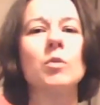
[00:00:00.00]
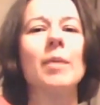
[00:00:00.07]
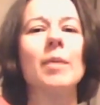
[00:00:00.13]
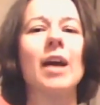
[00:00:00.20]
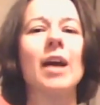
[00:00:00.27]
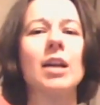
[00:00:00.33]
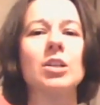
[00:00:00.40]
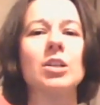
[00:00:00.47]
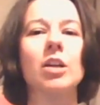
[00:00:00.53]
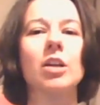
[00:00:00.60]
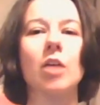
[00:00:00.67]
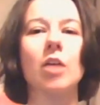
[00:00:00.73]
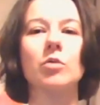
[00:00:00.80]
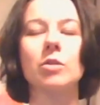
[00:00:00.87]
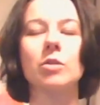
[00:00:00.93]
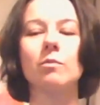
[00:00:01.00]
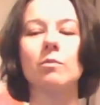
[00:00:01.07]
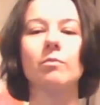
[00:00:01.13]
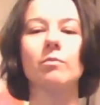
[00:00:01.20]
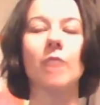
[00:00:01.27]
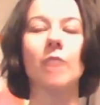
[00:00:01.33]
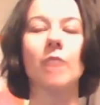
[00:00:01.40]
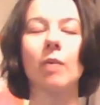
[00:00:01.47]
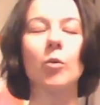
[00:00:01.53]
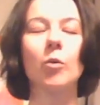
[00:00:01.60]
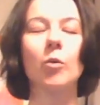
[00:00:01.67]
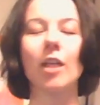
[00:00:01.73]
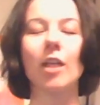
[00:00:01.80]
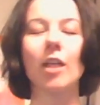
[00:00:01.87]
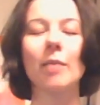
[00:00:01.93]
it's closed. I wouldn't
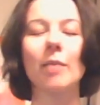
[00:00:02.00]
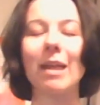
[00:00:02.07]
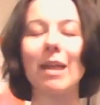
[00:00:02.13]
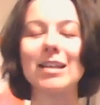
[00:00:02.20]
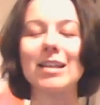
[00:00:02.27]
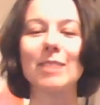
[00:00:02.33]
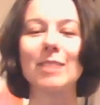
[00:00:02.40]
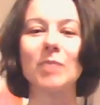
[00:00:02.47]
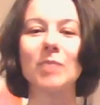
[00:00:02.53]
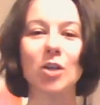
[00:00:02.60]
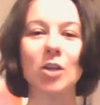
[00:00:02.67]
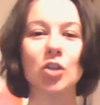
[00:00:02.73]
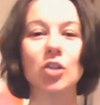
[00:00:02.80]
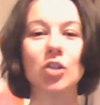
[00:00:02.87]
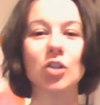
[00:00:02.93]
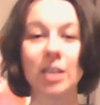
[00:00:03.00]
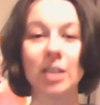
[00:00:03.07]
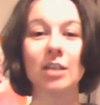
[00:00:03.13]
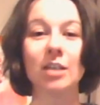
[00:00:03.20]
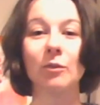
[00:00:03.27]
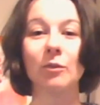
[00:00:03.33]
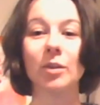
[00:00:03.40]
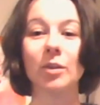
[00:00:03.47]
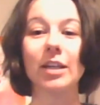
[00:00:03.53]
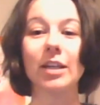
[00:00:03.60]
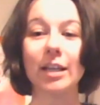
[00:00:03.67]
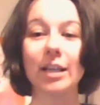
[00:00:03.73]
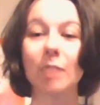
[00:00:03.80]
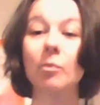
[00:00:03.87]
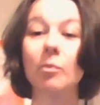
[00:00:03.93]
recommend it because you'll stick yourself with the
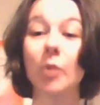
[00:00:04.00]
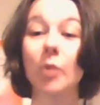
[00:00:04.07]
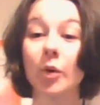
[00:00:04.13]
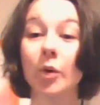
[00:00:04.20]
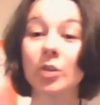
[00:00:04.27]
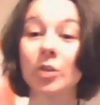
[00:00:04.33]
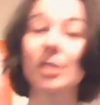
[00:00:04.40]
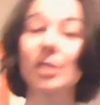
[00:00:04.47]
needle, but